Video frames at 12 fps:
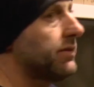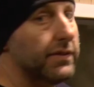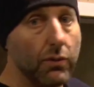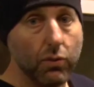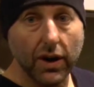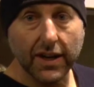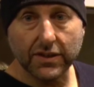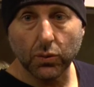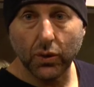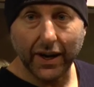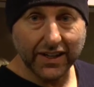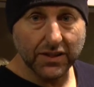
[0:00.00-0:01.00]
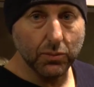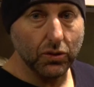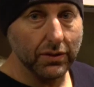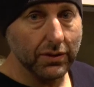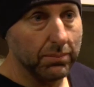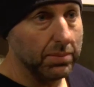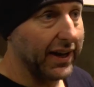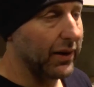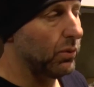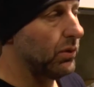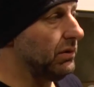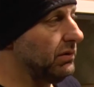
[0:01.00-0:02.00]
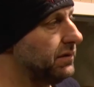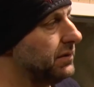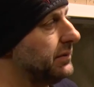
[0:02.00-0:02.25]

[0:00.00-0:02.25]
The riser weighs more than the Black Wolf.